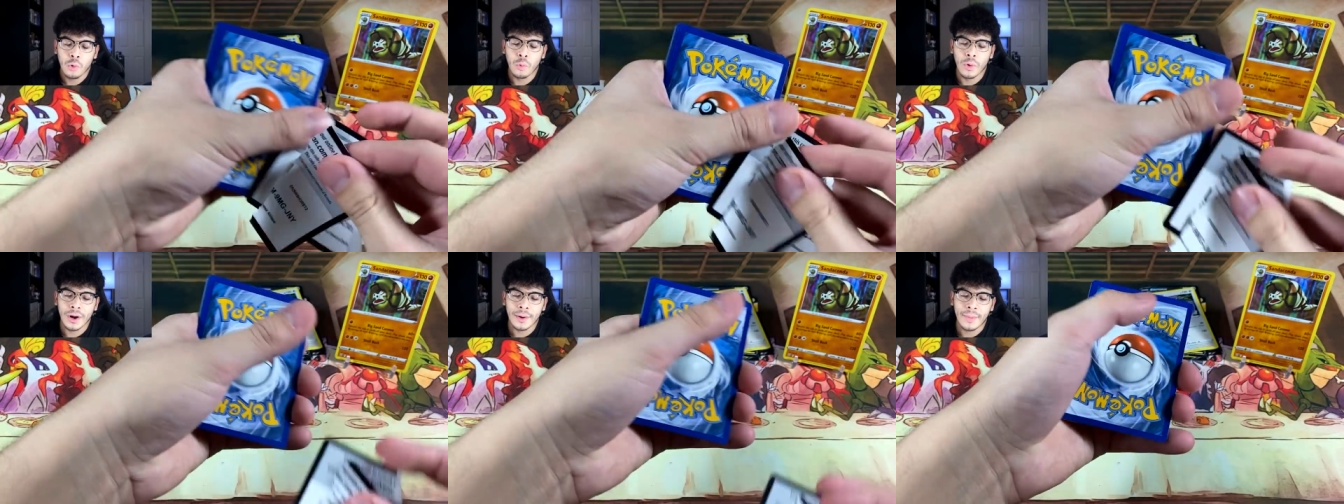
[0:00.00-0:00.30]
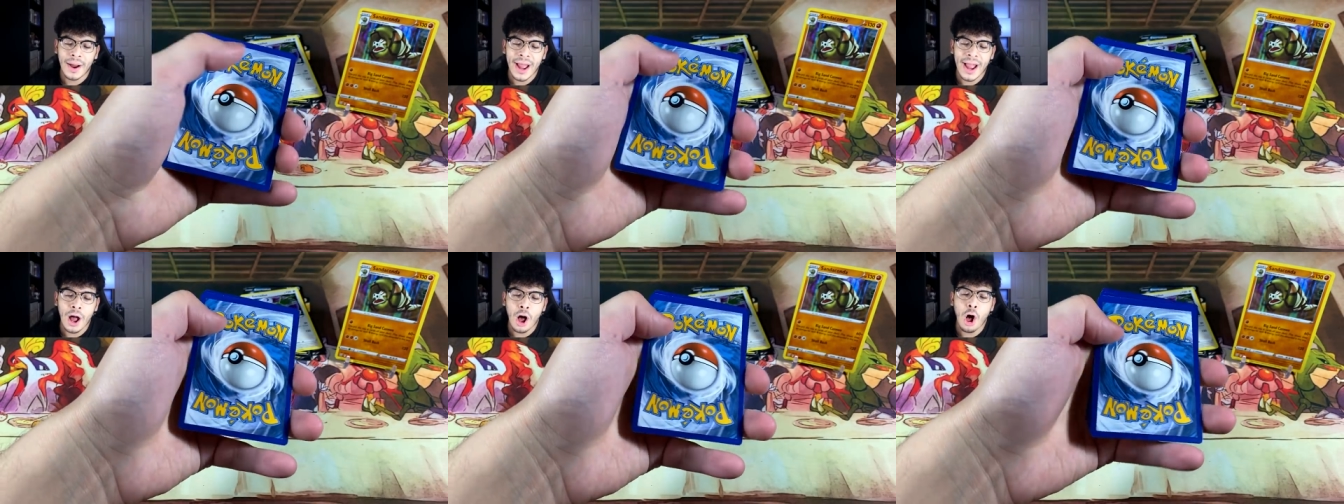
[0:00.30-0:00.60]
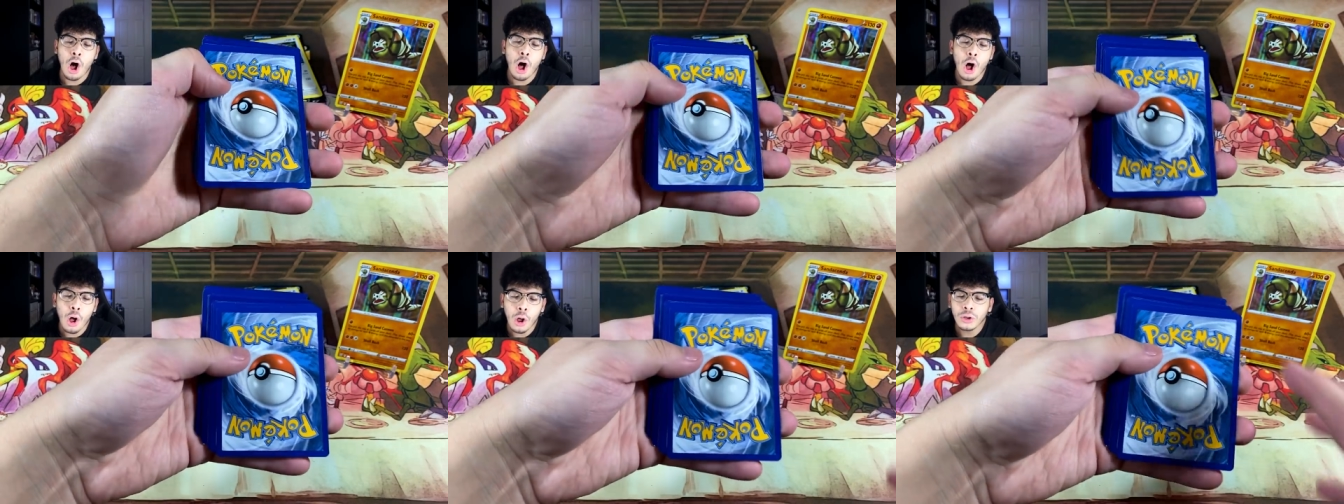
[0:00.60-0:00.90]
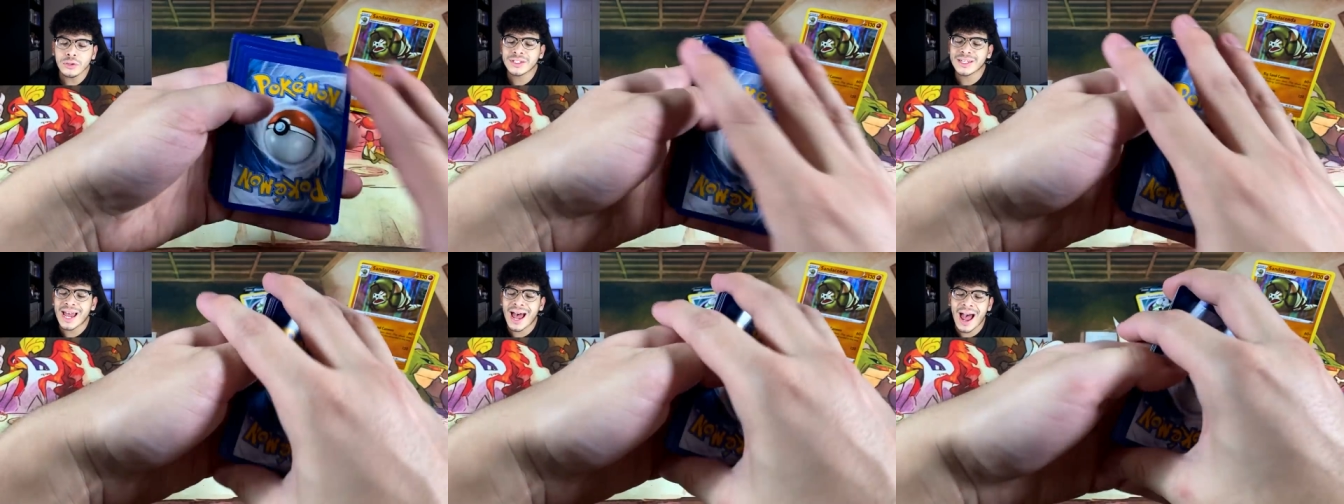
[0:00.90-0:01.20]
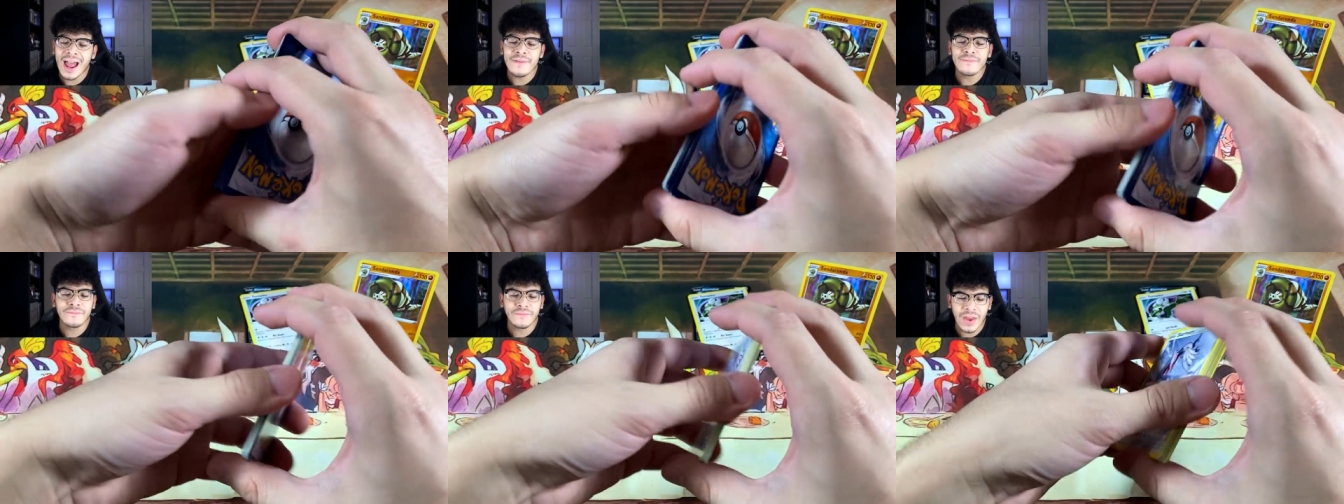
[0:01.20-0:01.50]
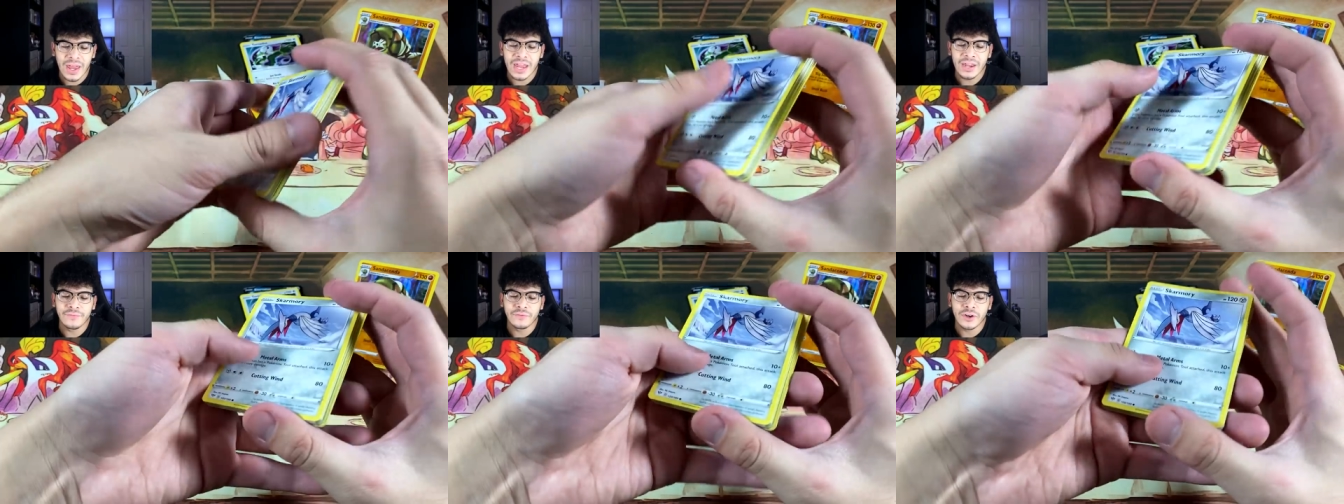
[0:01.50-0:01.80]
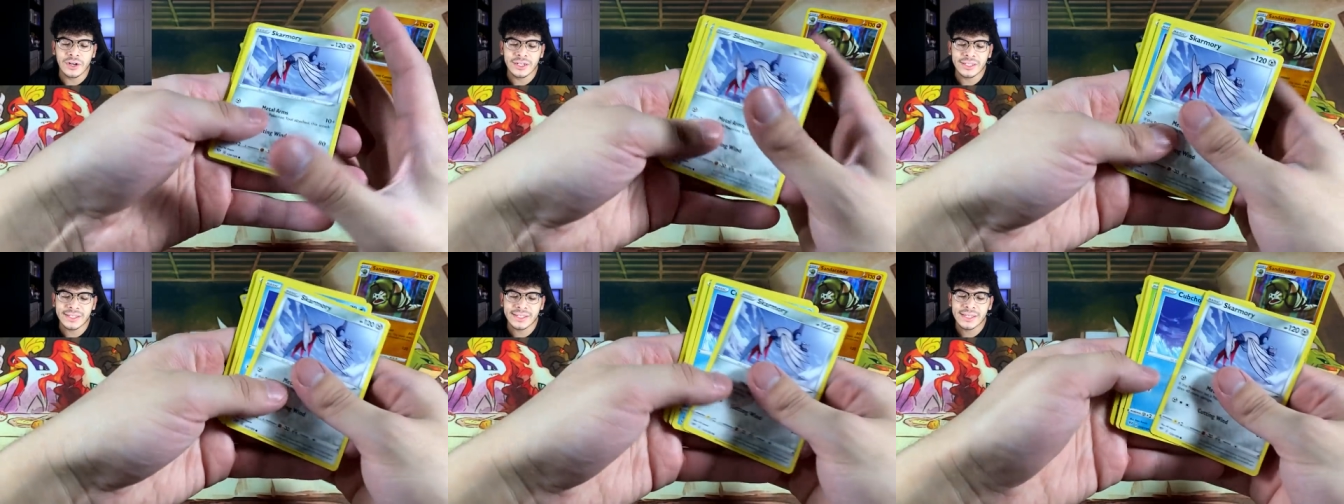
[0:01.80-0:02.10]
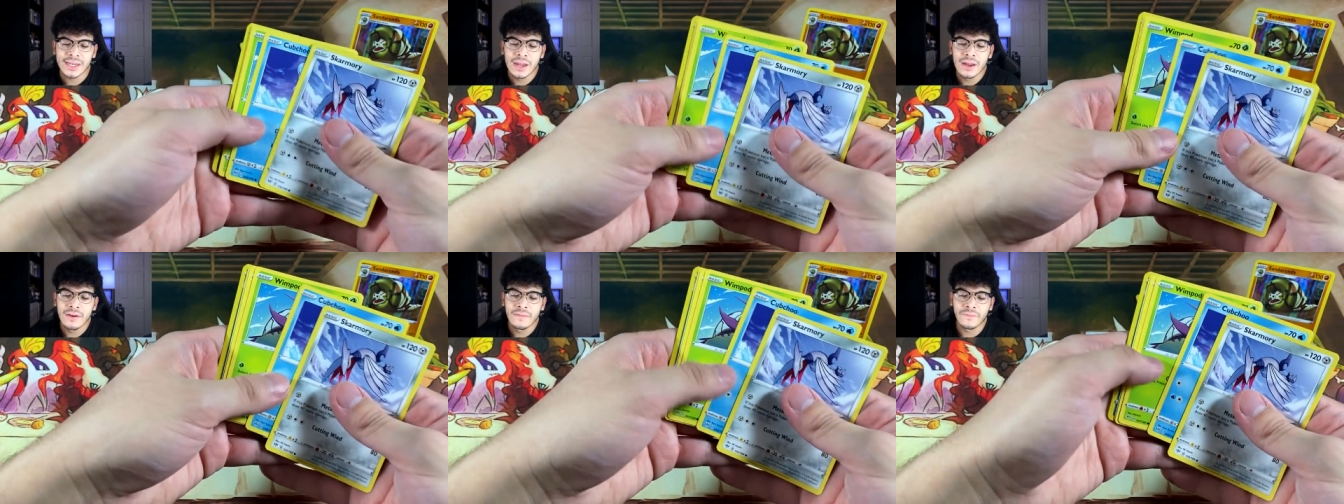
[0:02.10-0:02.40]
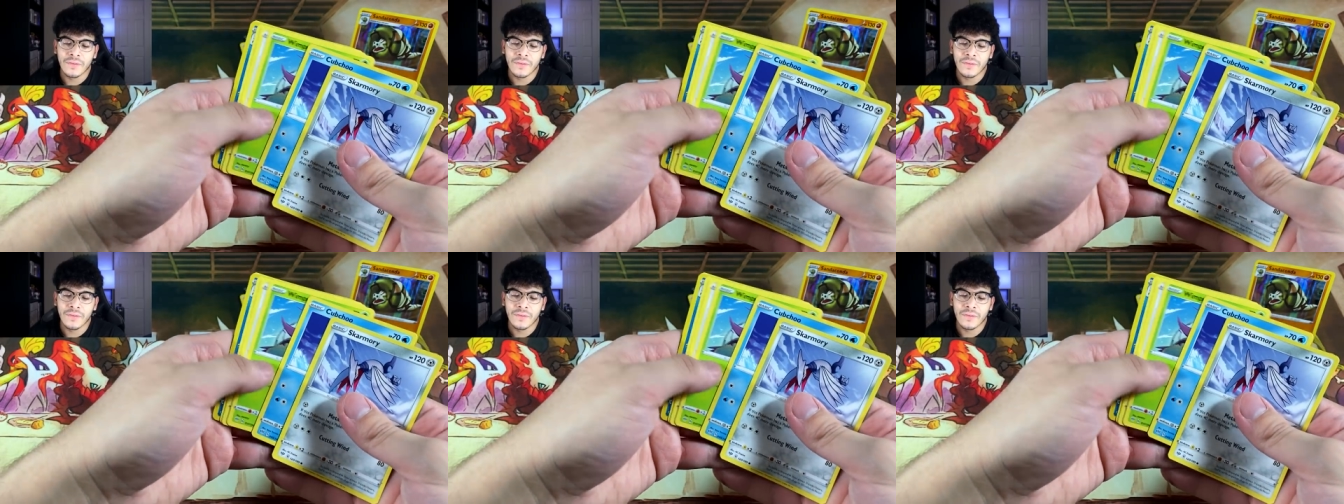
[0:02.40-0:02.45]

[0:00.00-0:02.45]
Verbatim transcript: One of my all-time favorites